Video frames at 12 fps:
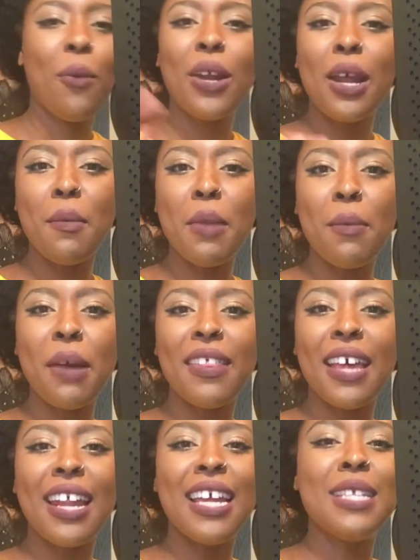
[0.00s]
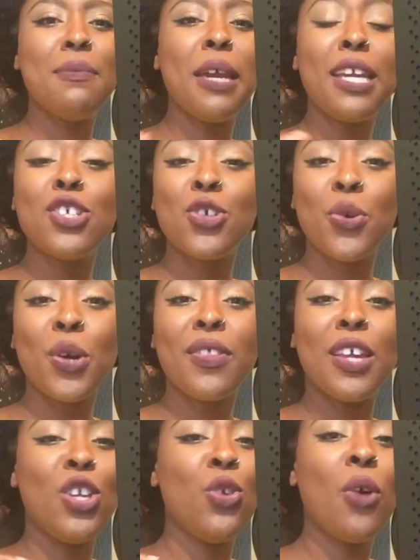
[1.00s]
What I mean by that is make sure
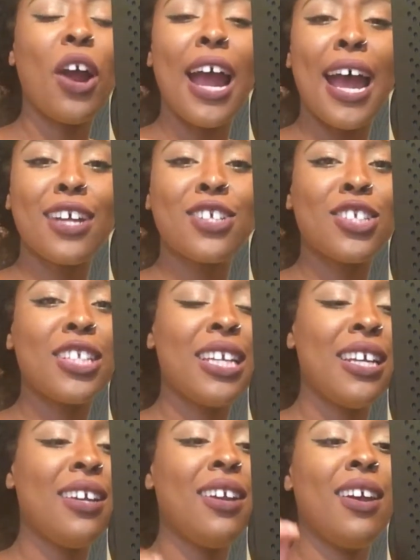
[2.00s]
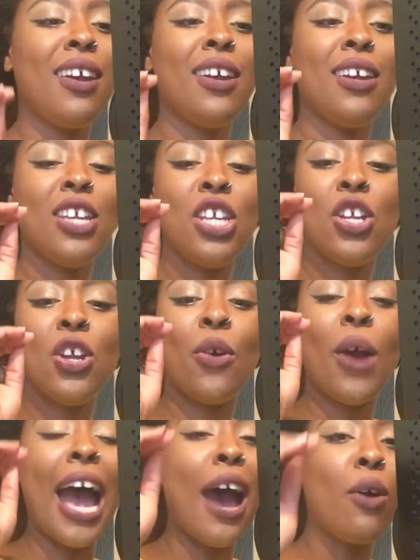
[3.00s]
that you are actually,
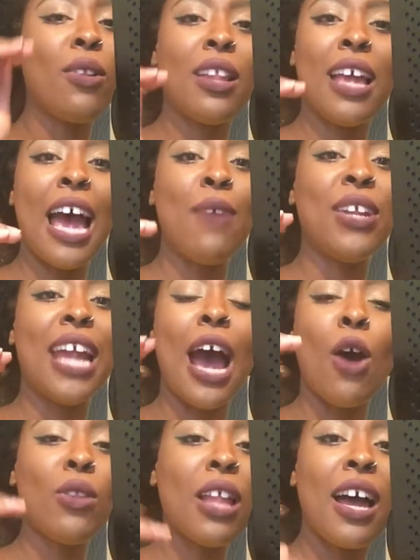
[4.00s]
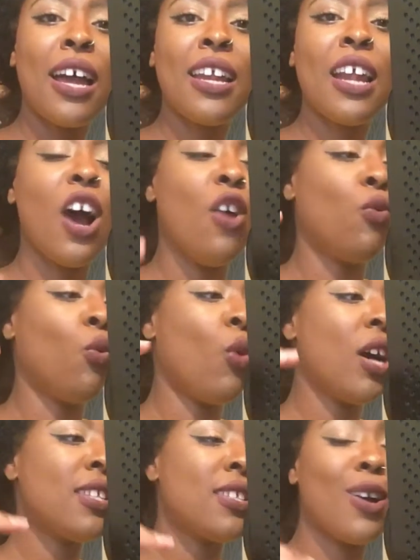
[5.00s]
have an outline of
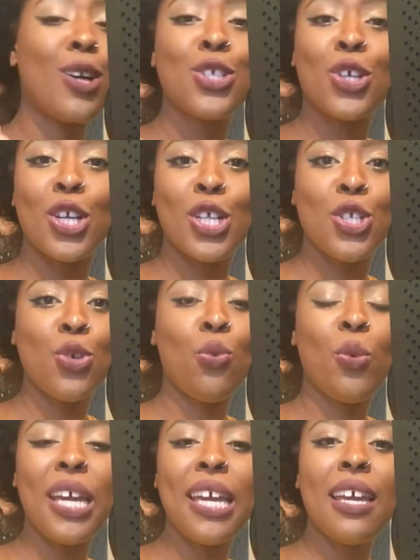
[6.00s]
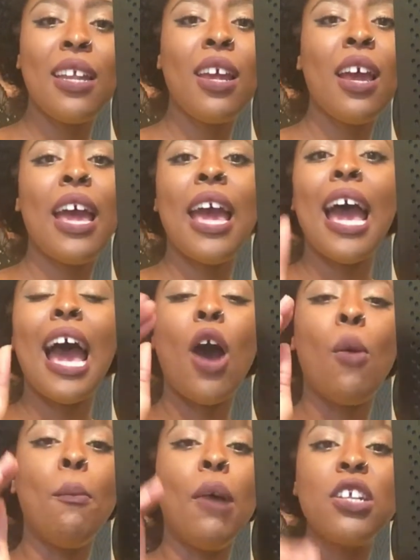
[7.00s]
what songs you're going to do when,
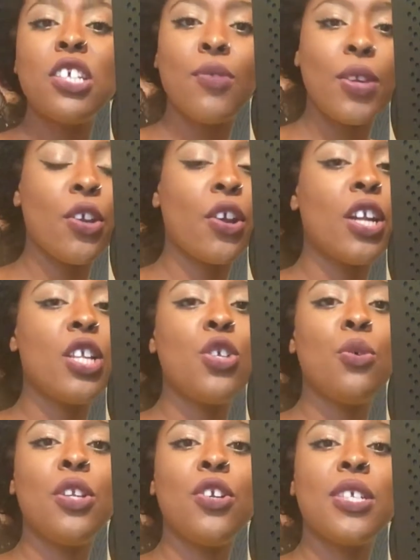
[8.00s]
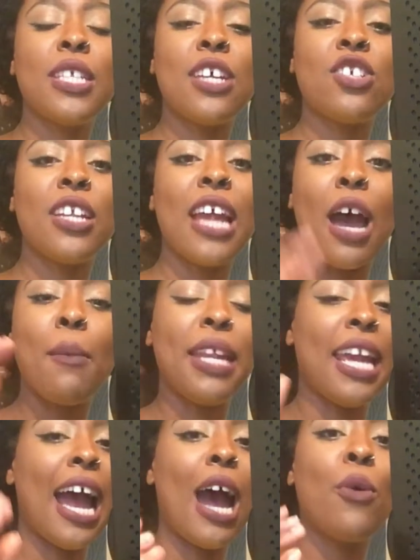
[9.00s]
how much of it you're going to do in your session, how
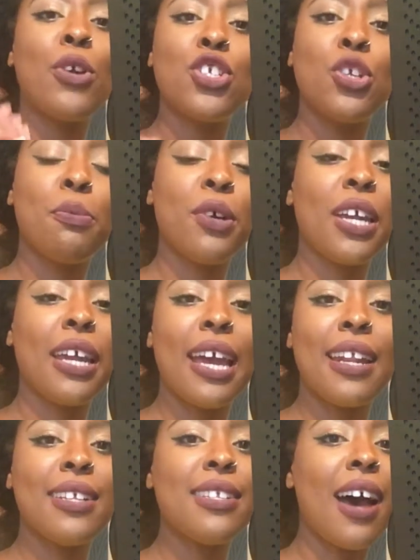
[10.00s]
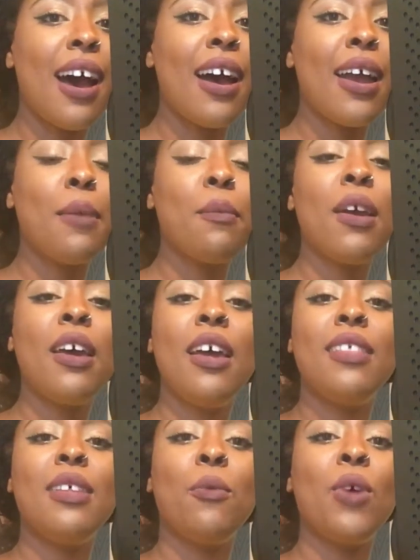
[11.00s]
many hours you're booking at a time,
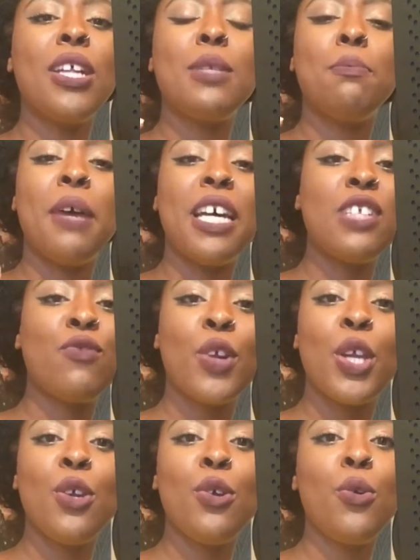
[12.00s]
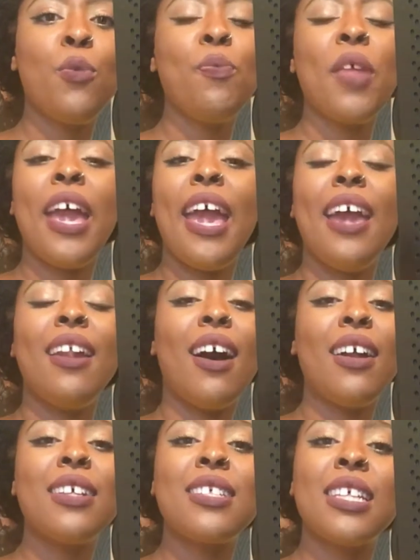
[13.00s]
what's best for you. And
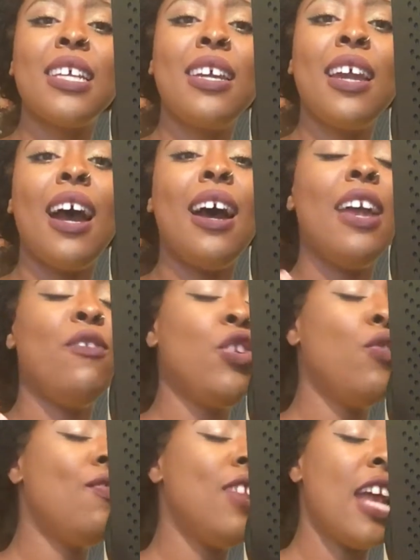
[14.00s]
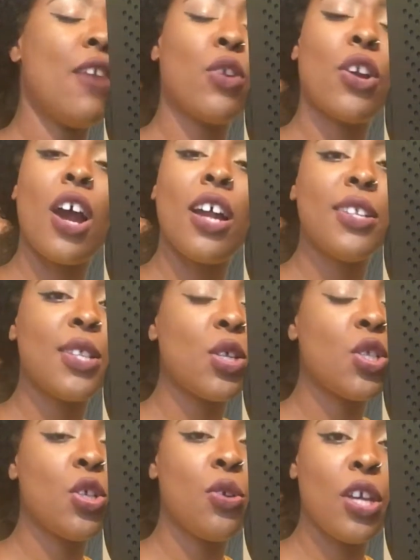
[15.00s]
honestly, if you've never gone to the
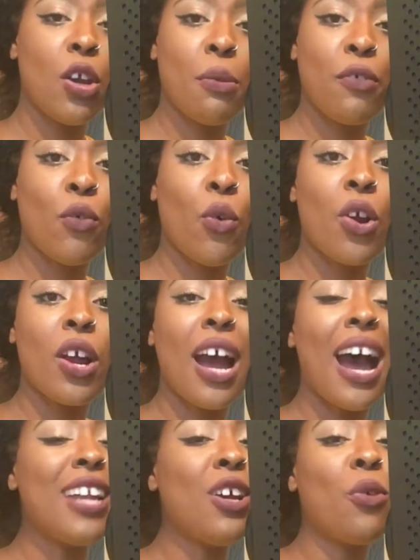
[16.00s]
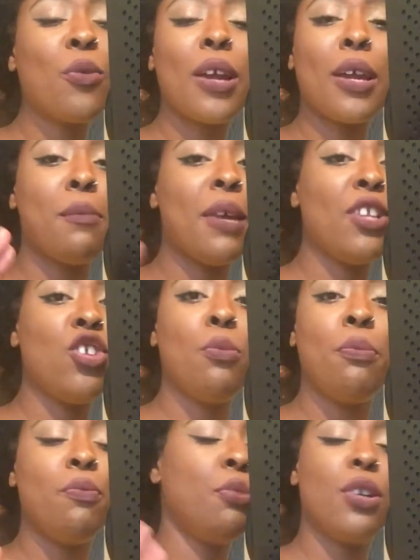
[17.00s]
studio before, I don't recommend you
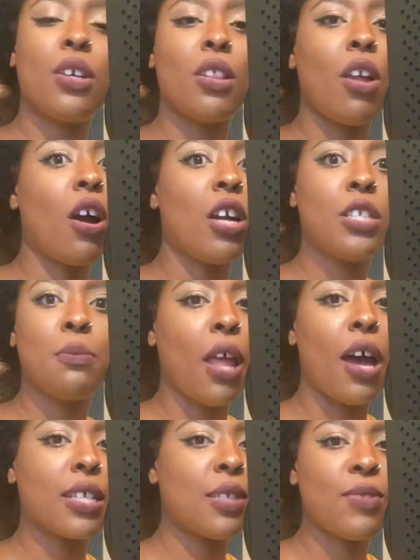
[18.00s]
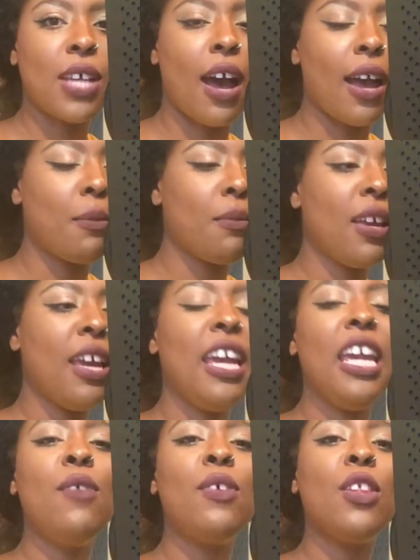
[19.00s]
book large blocks of time,
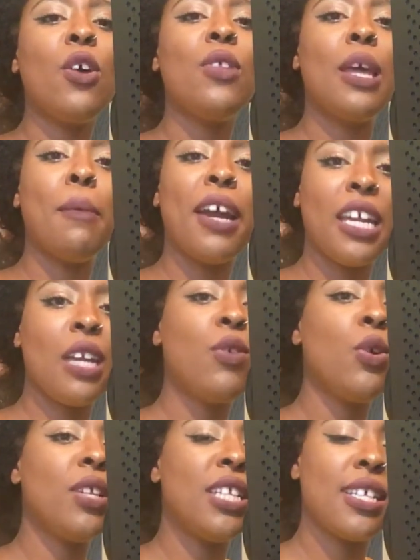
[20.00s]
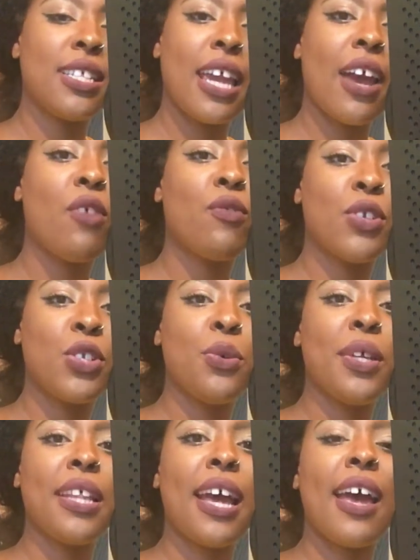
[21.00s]
even though they might give you a discount for
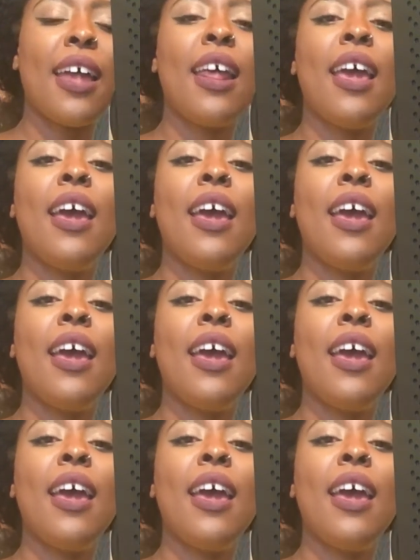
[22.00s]
doing that.